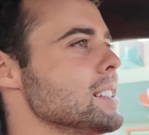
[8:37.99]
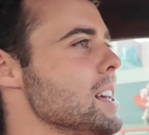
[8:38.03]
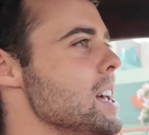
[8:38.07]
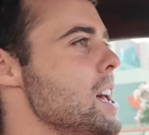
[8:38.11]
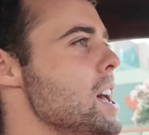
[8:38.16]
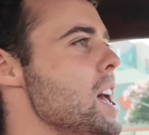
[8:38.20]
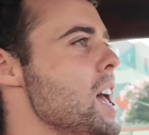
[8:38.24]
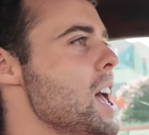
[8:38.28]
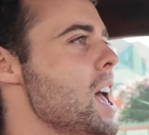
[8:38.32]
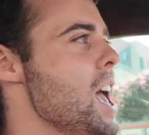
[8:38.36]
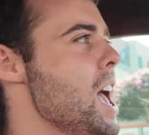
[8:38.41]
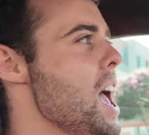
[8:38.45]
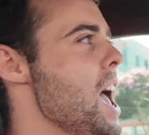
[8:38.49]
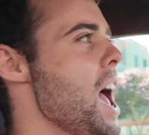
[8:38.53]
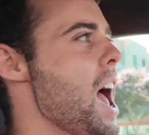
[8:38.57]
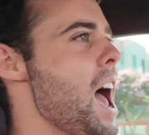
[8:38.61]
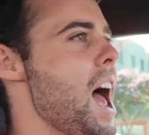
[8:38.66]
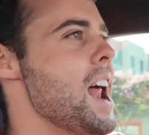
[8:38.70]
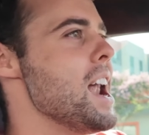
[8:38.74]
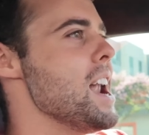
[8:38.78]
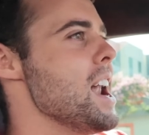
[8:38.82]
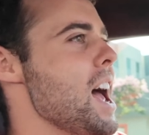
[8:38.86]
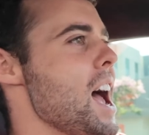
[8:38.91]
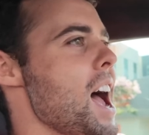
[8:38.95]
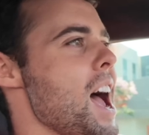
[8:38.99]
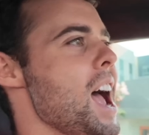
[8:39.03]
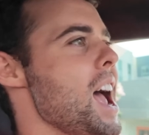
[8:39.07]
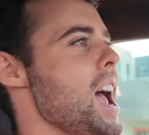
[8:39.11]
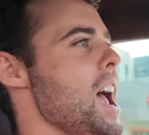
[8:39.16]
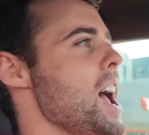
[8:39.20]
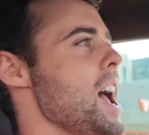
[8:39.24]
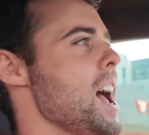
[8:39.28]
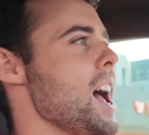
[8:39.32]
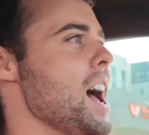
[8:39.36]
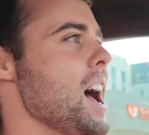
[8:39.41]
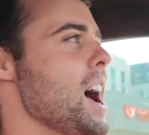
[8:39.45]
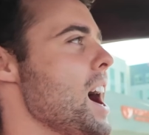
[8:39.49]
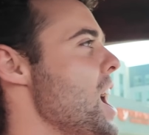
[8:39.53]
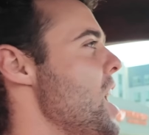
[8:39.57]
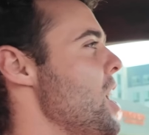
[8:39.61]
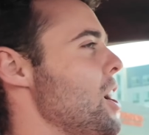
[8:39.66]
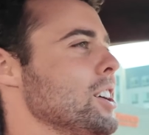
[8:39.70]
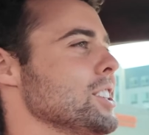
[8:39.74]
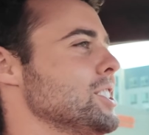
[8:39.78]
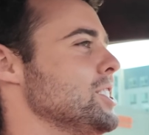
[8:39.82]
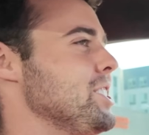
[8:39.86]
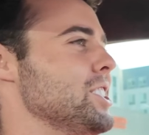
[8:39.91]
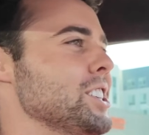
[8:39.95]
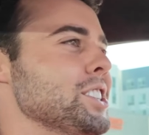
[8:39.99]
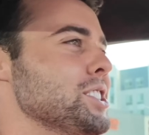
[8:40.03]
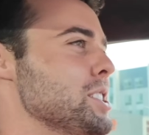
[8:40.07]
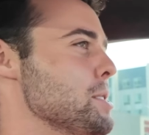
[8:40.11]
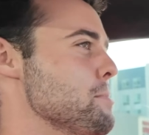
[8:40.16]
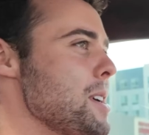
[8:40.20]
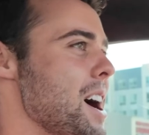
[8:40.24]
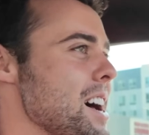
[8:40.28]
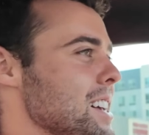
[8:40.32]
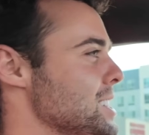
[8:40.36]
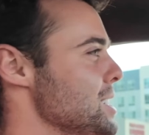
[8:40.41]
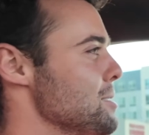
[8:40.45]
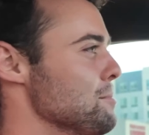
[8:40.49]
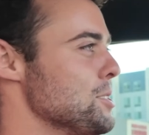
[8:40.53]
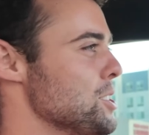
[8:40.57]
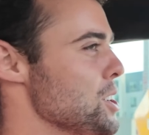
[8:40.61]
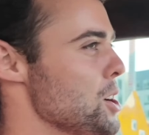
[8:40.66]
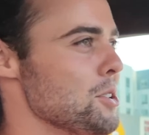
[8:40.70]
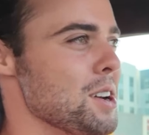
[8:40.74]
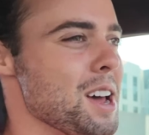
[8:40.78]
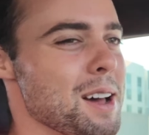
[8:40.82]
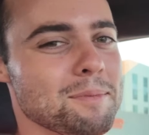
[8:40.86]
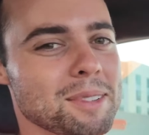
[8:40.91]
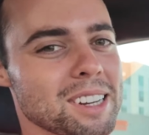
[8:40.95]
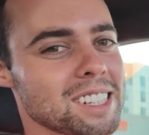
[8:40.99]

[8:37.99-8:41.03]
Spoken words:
And, oh, it's just the best. I'm so damn